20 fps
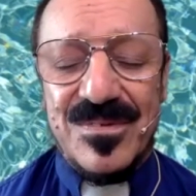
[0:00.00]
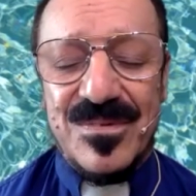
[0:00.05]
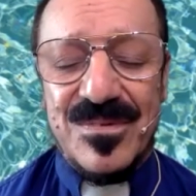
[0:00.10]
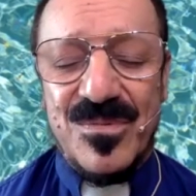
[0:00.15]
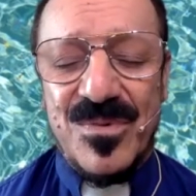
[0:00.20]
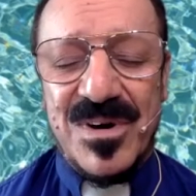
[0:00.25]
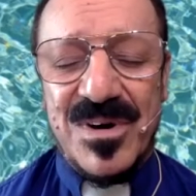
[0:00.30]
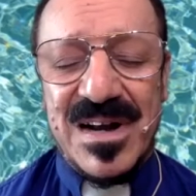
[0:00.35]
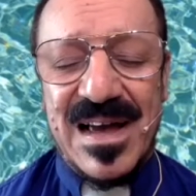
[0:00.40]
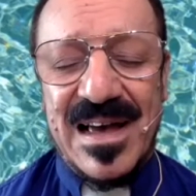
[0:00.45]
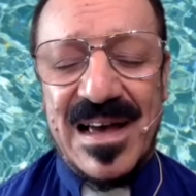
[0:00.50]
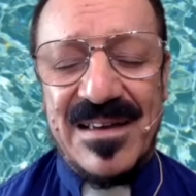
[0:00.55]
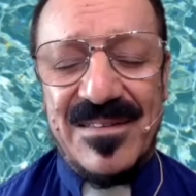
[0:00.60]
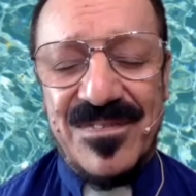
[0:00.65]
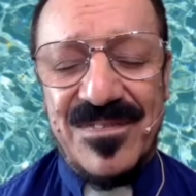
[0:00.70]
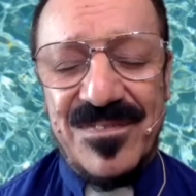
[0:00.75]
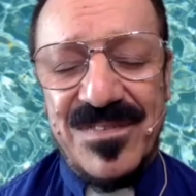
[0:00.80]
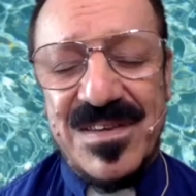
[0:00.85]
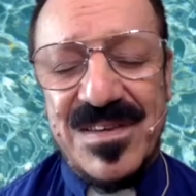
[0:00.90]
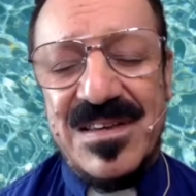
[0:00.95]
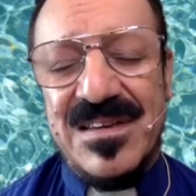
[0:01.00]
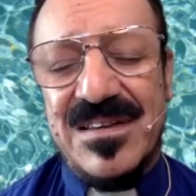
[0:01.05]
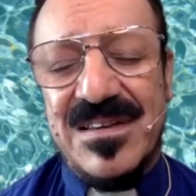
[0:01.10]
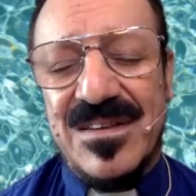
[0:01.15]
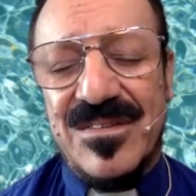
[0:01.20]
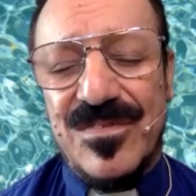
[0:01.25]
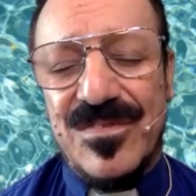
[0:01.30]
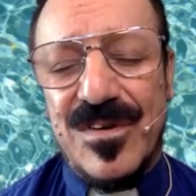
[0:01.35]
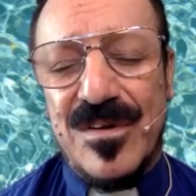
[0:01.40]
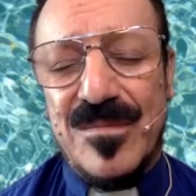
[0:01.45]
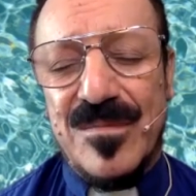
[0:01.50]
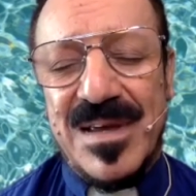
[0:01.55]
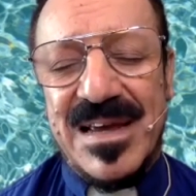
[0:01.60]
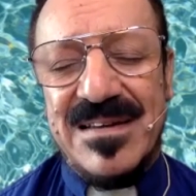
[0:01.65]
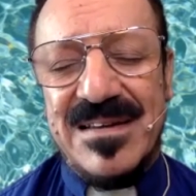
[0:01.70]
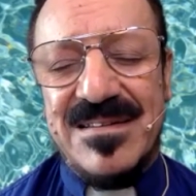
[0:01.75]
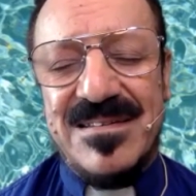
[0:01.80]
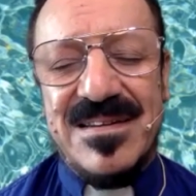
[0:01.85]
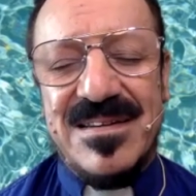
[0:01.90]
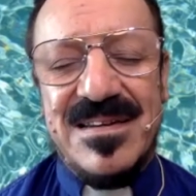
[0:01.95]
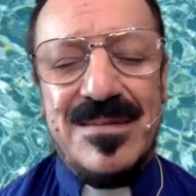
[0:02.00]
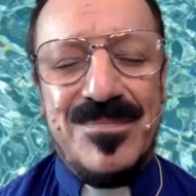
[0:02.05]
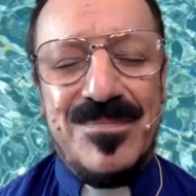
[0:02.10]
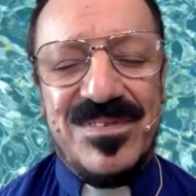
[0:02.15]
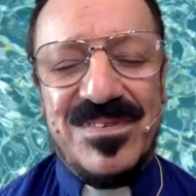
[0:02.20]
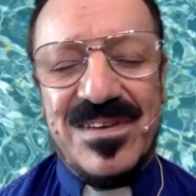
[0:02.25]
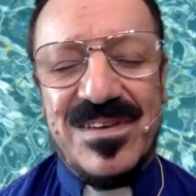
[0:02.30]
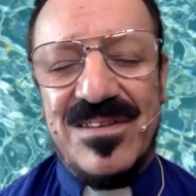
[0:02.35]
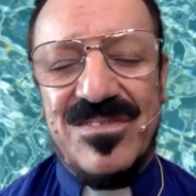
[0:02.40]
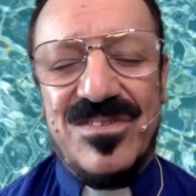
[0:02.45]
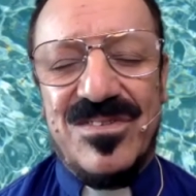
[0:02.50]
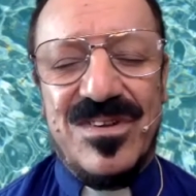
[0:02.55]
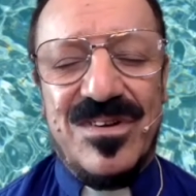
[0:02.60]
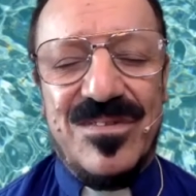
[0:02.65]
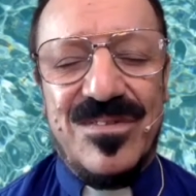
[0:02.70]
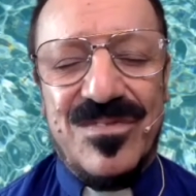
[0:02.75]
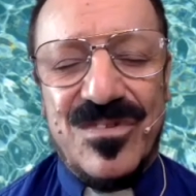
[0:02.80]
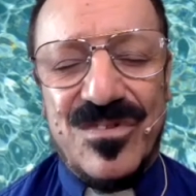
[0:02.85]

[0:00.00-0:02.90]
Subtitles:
what I feel from a deep sense of